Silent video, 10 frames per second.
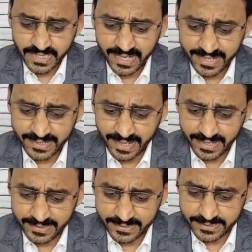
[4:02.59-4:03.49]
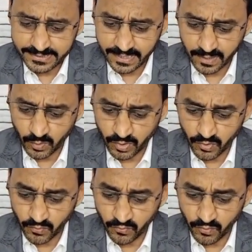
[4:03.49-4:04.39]
and angle is
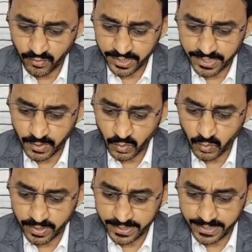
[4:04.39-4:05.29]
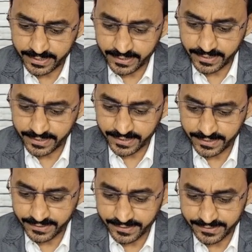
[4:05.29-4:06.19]
around 40 to 80
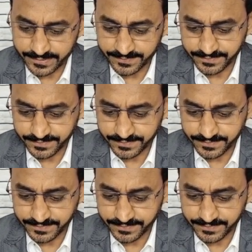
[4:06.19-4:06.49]
degrees.